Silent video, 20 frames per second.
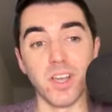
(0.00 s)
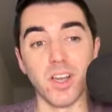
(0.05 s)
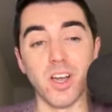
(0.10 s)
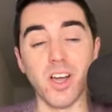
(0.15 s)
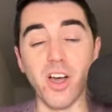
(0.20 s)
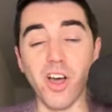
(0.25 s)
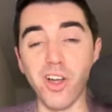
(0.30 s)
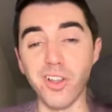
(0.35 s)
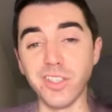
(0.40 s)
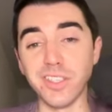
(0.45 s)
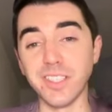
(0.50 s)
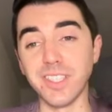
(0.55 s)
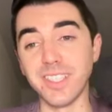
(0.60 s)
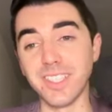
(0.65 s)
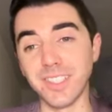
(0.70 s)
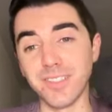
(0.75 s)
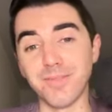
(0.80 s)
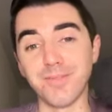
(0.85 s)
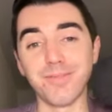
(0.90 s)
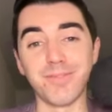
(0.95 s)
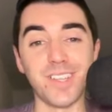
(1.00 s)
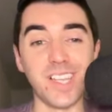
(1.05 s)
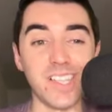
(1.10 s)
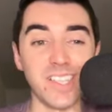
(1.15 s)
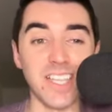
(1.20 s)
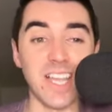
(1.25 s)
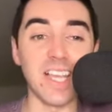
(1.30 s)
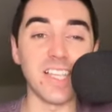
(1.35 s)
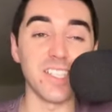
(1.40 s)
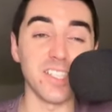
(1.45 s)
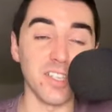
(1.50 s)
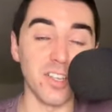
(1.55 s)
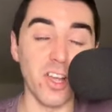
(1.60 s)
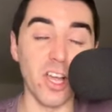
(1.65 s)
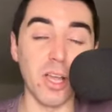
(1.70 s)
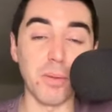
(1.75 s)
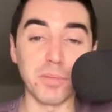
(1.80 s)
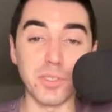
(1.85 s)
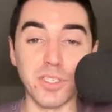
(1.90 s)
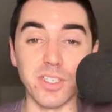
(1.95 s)
Holland, fantastic
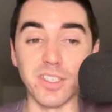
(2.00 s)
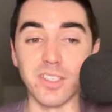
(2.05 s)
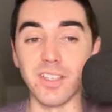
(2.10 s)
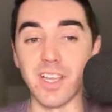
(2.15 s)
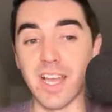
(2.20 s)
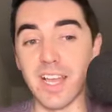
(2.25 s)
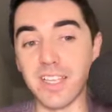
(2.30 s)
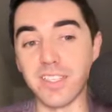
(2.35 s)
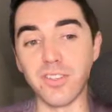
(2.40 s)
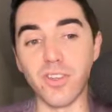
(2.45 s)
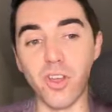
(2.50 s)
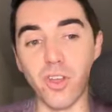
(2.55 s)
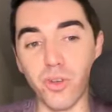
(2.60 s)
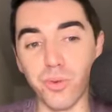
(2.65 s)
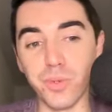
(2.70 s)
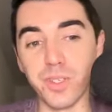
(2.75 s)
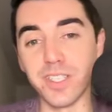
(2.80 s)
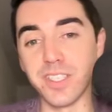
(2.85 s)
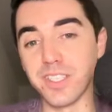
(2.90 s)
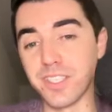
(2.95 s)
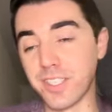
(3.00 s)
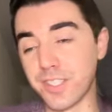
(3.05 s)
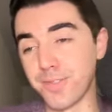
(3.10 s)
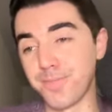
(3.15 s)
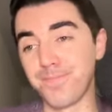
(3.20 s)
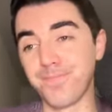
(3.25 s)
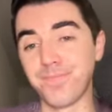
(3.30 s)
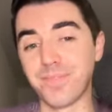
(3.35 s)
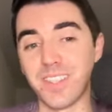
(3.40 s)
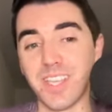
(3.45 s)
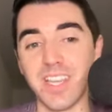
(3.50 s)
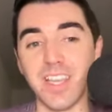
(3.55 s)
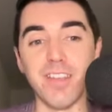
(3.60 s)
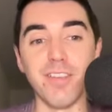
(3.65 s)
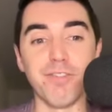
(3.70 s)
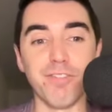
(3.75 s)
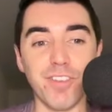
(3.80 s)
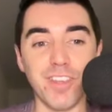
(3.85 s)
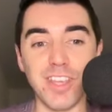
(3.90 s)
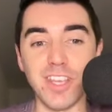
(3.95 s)
option as always.
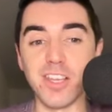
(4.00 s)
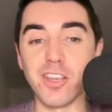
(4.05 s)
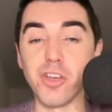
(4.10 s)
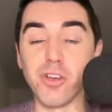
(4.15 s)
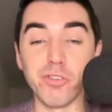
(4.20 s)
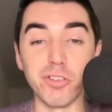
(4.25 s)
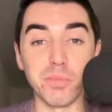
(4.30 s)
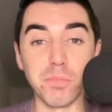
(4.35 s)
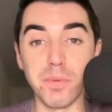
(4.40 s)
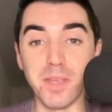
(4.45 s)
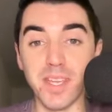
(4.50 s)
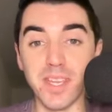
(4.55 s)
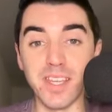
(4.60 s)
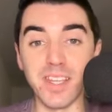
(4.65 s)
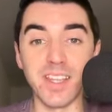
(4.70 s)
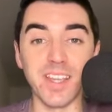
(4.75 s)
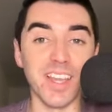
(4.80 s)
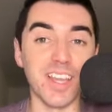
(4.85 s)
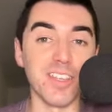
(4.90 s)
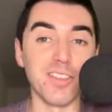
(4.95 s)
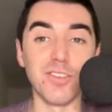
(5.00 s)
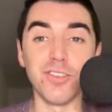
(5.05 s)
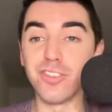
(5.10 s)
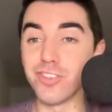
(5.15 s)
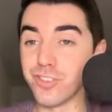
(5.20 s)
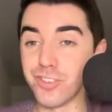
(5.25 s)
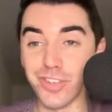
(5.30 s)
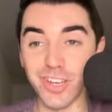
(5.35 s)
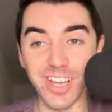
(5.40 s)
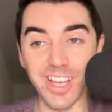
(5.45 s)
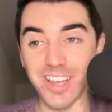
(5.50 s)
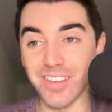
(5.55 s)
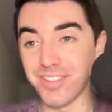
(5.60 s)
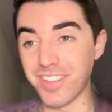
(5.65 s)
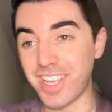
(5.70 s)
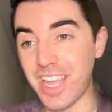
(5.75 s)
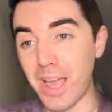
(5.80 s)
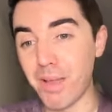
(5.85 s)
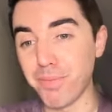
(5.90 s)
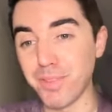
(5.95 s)
If he goes big and you do not have the
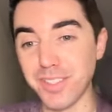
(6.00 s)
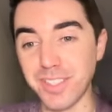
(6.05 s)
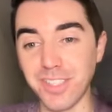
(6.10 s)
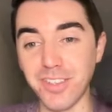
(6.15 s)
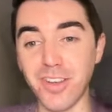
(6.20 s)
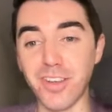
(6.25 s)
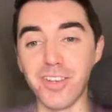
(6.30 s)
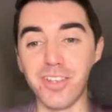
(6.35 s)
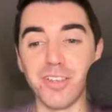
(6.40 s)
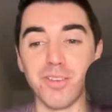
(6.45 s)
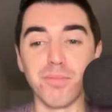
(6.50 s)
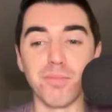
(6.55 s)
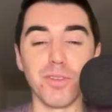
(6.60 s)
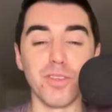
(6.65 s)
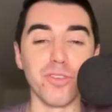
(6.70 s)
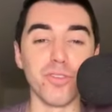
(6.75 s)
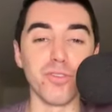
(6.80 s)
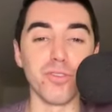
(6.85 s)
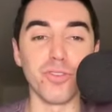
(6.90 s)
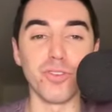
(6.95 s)
captaincy on him, you